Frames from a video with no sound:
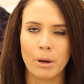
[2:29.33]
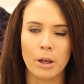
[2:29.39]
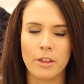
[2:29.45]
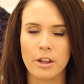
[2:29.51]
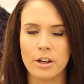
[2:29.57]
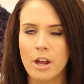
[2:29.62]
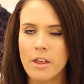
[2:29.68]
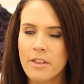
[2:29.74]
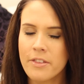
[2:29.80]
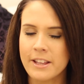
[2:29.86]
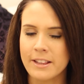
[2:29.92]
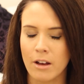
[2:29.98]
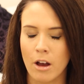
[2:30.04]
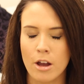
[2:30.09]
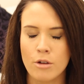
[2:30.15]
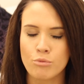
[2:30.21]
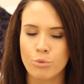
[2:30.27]
but another thing
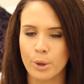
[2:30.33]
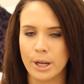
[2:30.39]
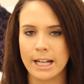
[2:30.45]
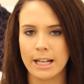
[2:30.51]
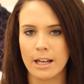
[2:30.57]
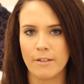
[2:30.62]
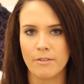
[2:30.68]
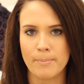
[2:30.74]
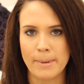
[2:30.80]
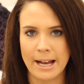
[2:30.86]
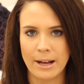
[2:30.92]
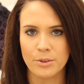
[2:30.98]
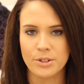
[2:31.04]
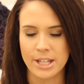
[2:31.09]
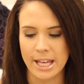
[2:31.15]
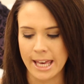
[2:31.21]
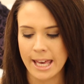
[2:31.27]
that I really love
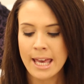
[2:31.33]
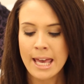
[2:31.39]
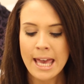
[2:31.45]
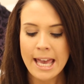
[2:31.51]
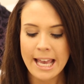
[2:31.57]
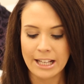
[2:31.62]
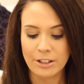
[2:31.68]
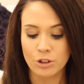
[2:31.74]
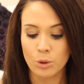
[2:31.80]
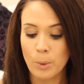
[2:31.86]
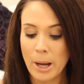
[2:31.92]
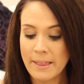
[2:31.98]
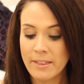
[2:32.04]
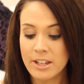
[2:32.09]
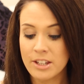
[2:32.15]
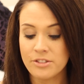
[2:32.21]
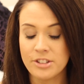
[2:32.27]
about it is the
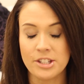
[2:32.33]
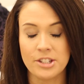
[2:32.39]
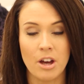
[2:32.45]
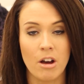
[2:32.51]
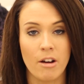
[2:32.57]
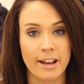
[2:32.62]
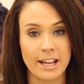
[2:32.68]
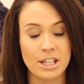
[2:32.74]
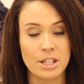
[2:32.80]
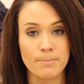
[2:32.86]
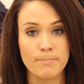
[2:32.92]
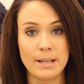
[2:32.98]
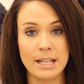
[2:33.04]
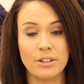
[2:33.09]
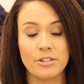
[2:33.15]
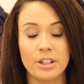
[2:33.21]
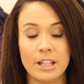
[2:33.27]
way that it's designed
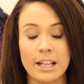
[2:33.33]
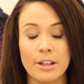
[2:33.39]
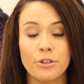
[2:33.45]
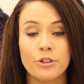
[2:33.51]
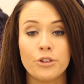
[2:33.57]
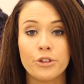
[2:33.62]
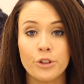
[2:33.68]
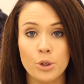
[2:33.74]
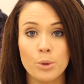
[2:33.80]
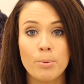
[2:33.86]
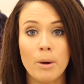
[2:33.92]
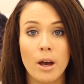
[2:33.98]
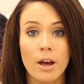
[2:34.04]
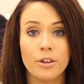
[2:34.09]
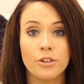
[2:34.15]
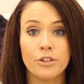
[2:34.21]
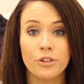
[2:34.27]
means that it is
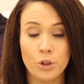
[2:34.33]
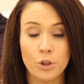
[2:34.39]
super